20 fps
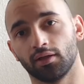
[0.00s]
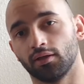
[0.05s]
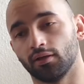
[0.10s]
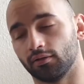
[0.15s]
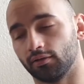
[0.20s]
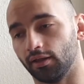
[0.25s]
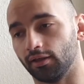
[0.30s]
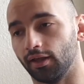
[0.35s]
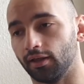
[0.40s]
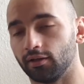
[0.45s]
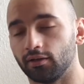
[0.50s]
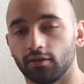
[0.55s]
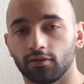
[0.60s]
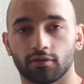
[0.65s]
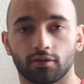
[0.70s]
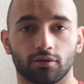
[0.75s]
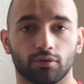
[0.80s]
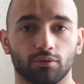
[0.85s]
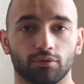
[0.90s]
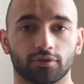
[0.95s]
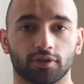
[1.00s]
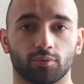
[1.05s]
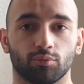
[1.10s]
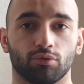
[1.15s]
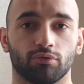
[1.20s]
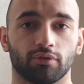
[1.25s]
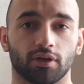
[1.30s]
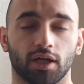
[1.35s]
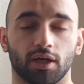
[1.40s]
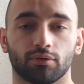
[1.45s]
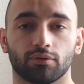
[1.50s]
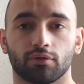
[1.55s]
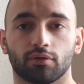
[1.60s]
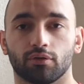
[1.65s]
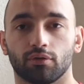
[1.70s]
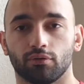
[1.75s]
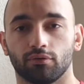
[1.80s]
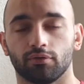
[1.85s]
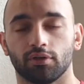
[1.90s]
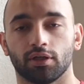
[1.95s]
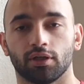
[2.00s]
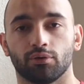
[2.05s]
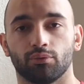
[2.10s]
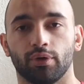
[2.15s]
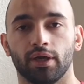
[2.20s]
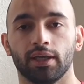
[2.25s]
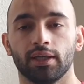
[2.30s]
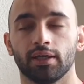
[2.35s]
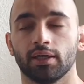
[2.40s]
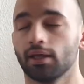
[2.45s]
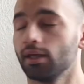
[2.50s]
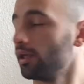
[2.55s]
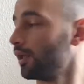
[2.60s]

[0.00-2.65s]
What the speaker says: then getting under hooks and moving out of the way.